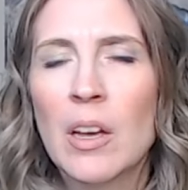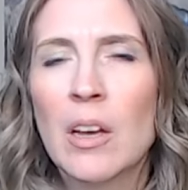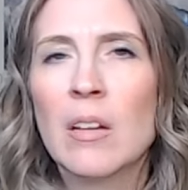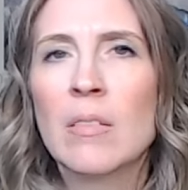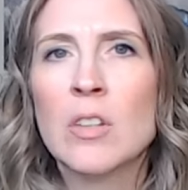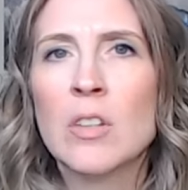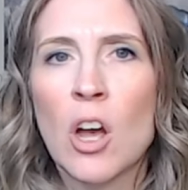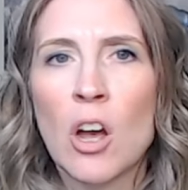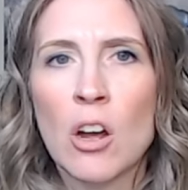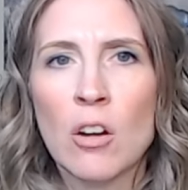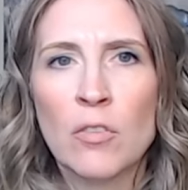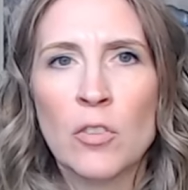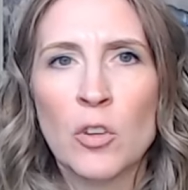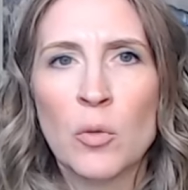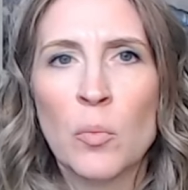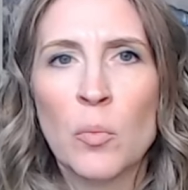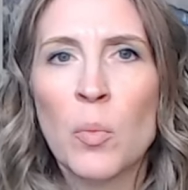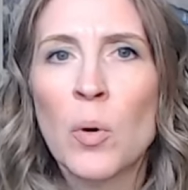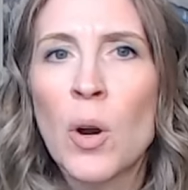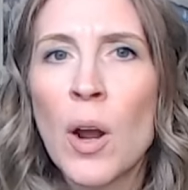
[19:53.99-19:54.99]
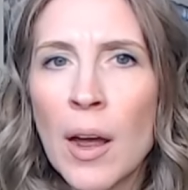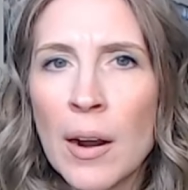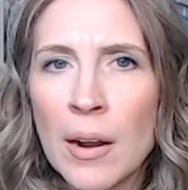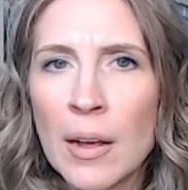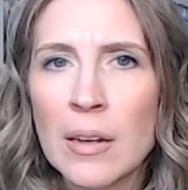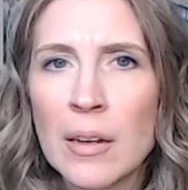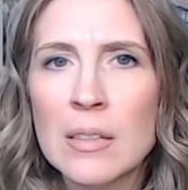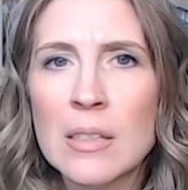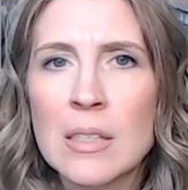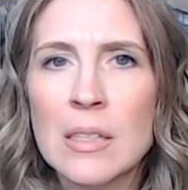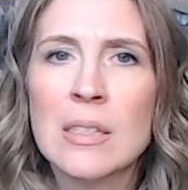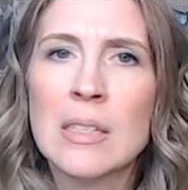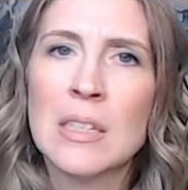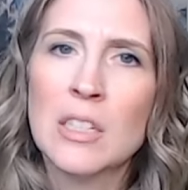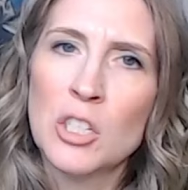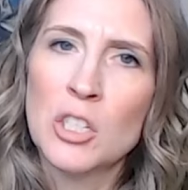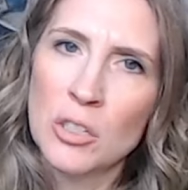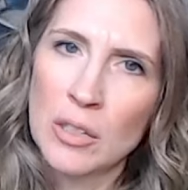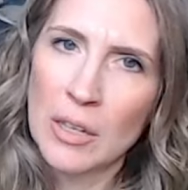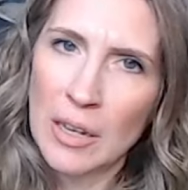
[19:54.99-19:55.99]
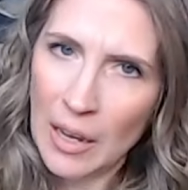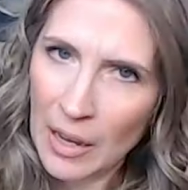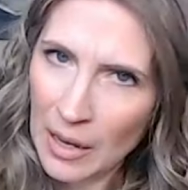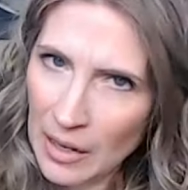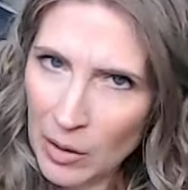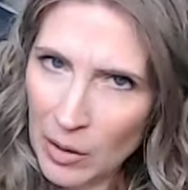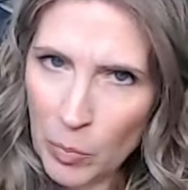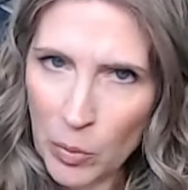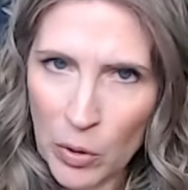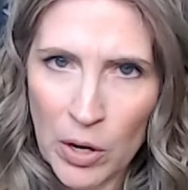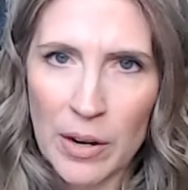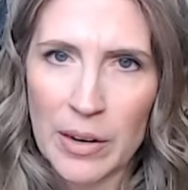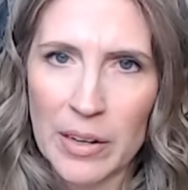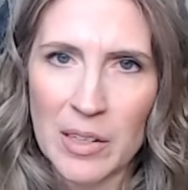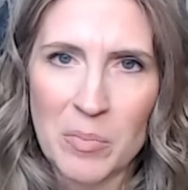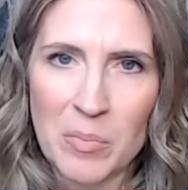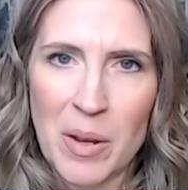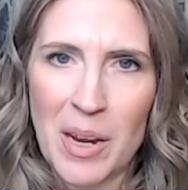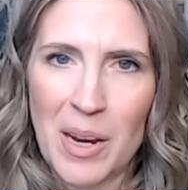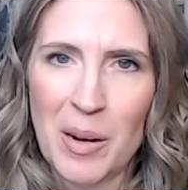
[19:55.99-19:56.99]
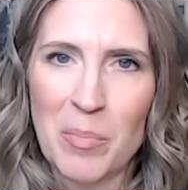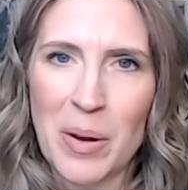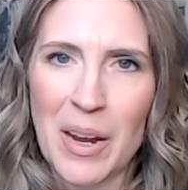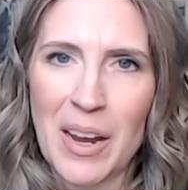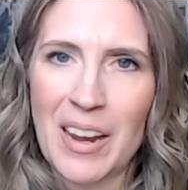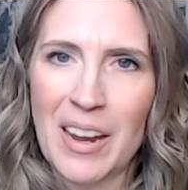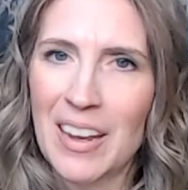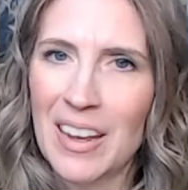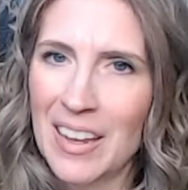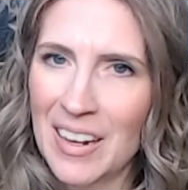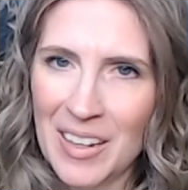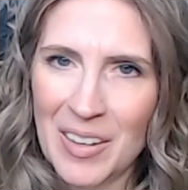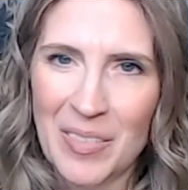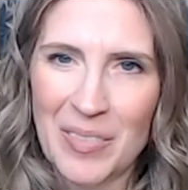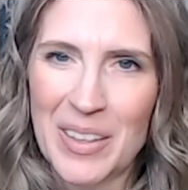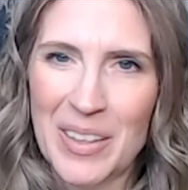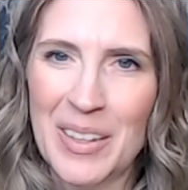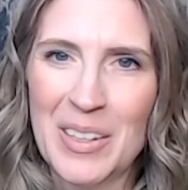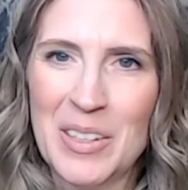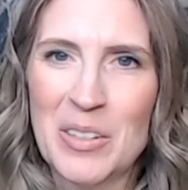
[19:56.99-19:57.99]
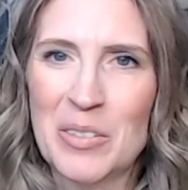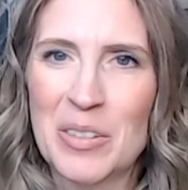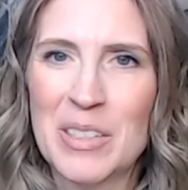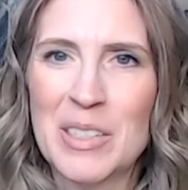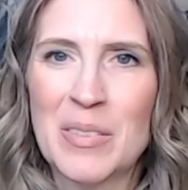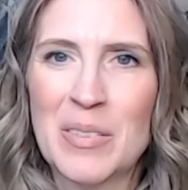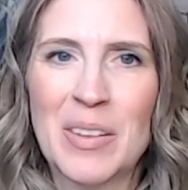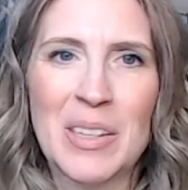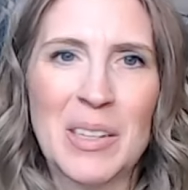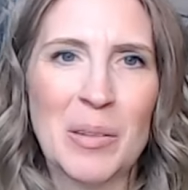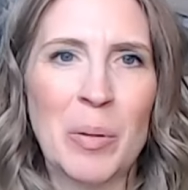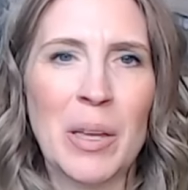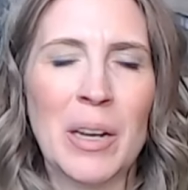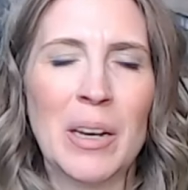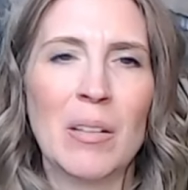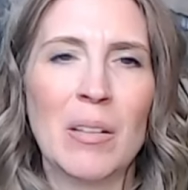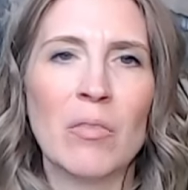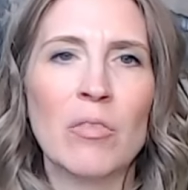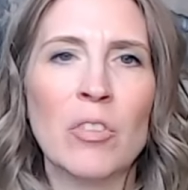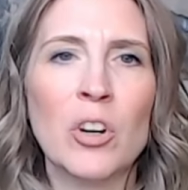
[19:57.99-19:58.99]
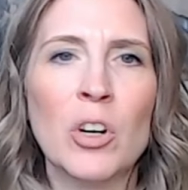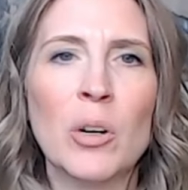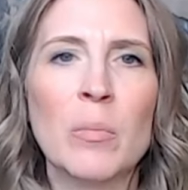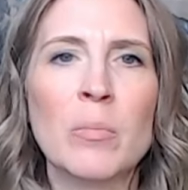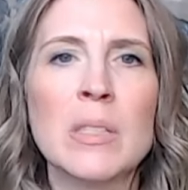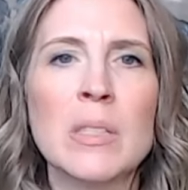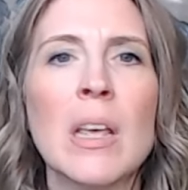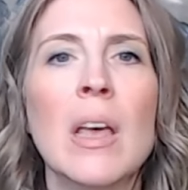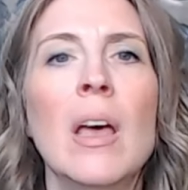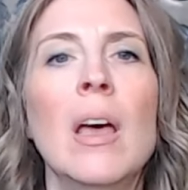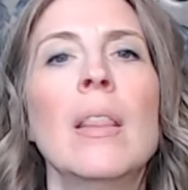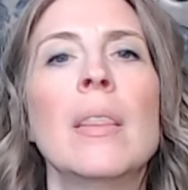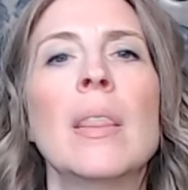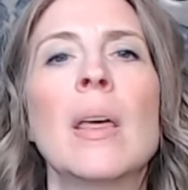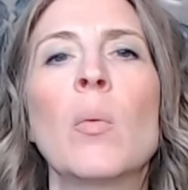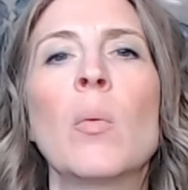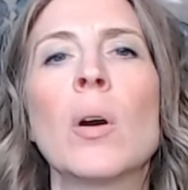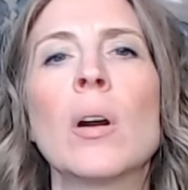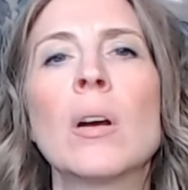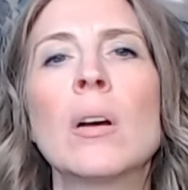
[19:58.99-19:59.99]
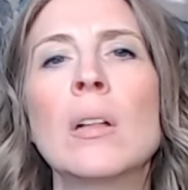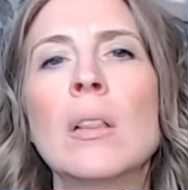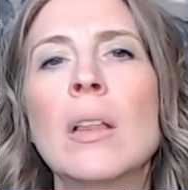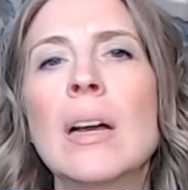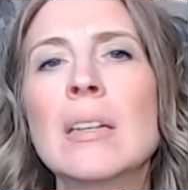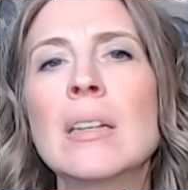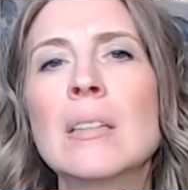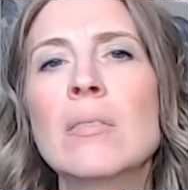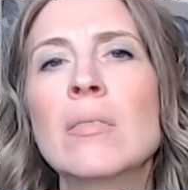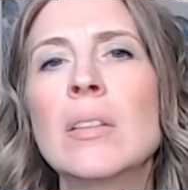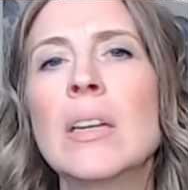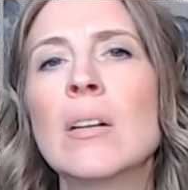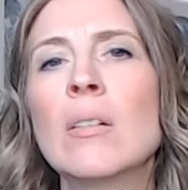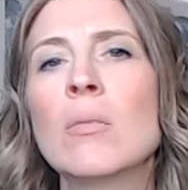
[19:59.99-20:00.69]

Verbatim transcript: of dog food products, essentially any product made by any of the hundreds of independent firms that were collectively